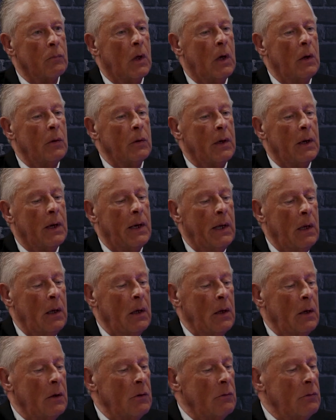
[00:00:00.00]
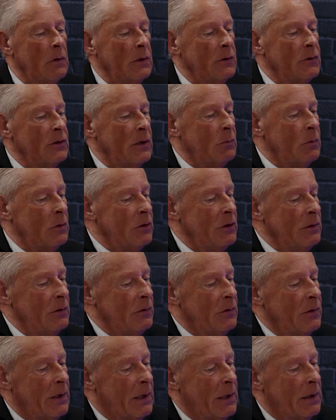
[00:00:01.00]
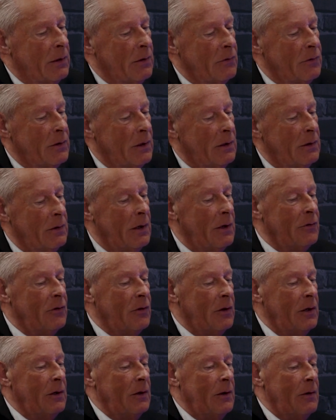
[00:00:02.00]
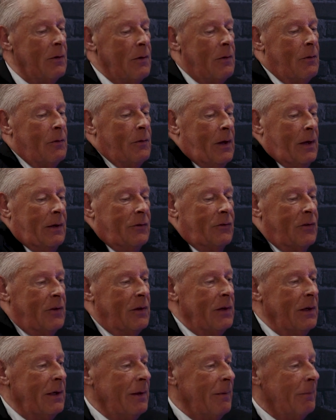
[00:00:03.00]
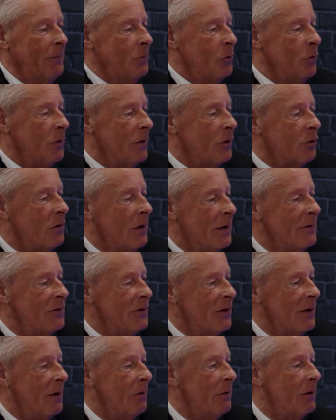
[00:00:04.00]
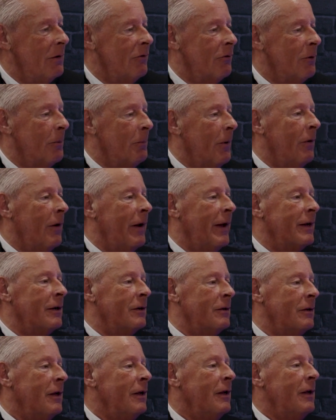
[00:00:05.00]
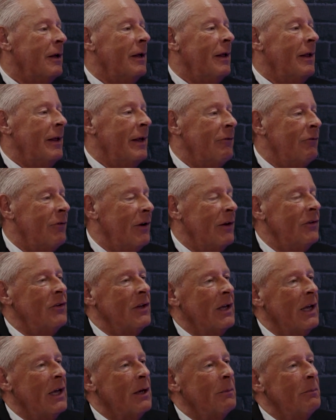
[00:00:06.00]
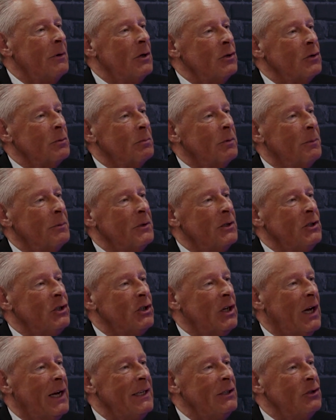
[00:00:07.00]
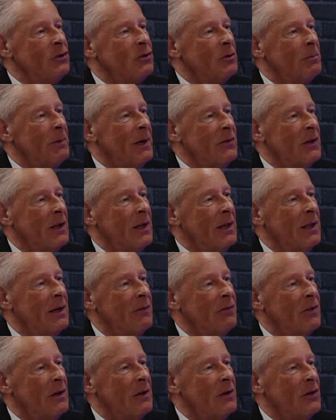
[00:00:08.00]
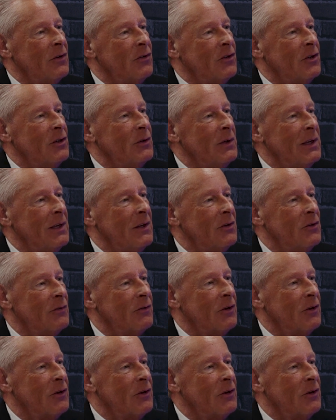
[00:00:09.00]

Okay. Ranjan, what do you think? Has the sort of criteria for buying and investing in commercial property changed dramatically over the last 2 years of